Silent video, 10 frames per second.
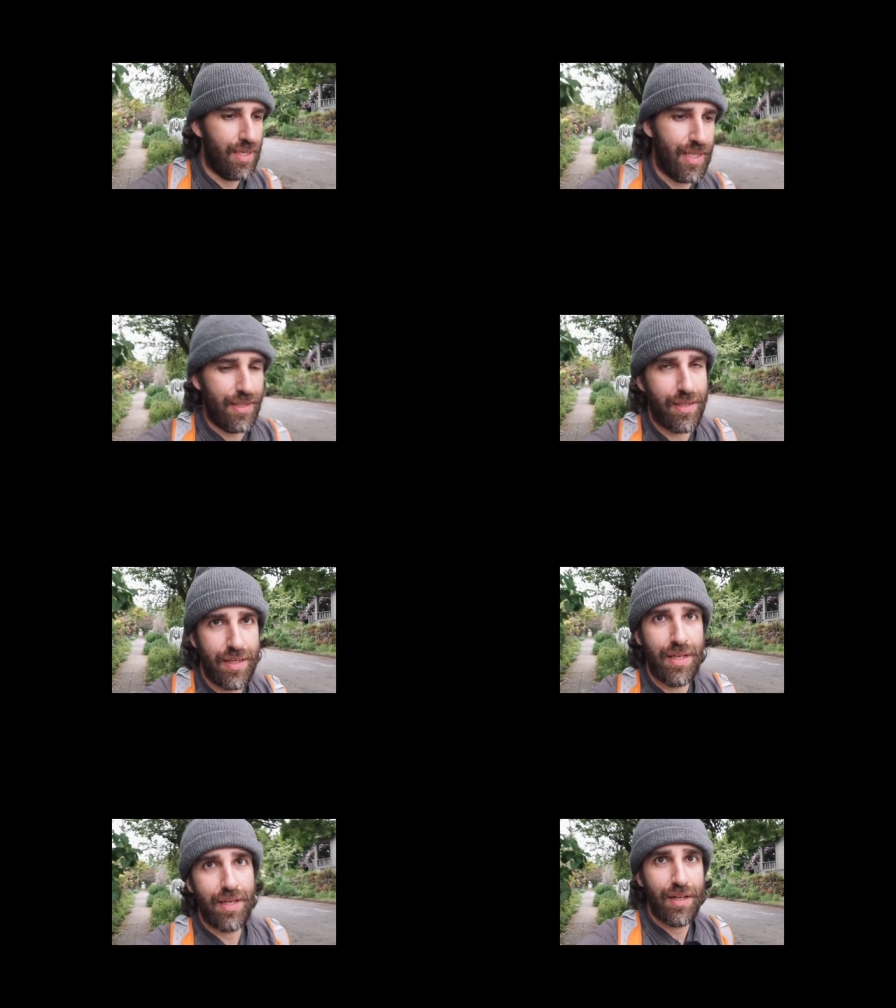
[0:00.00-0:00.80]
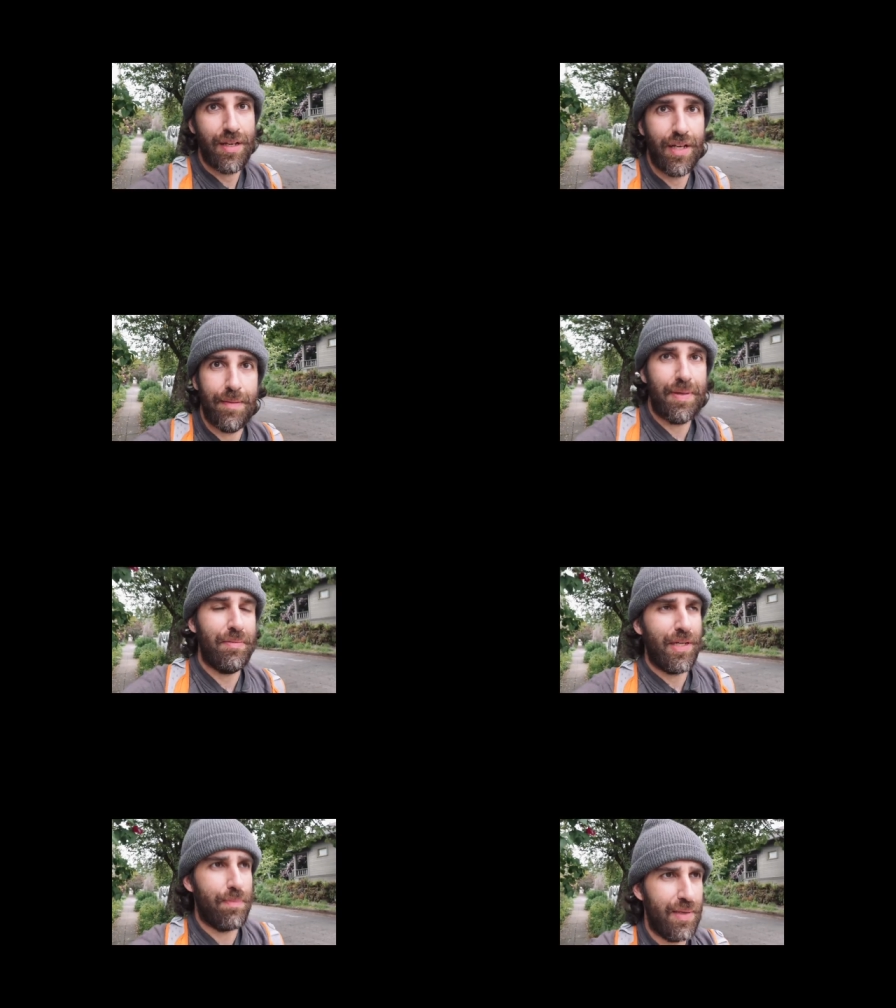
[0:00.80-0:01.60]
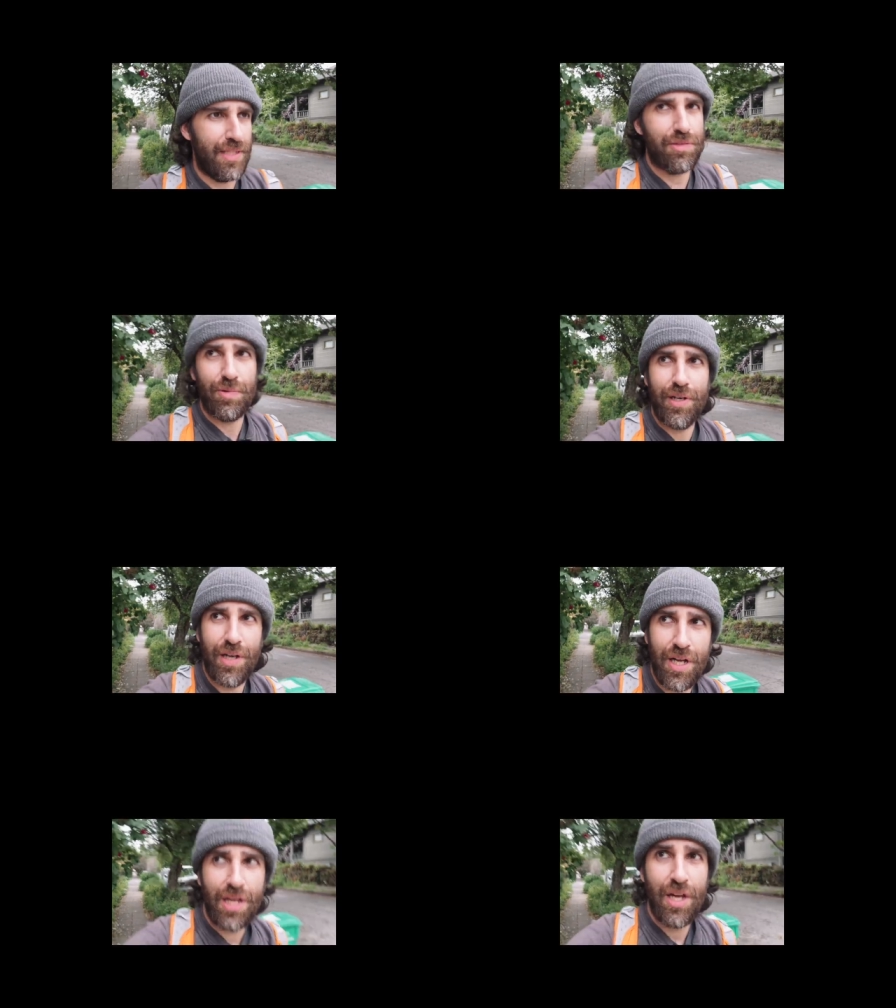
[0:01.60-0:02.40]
and in a public place where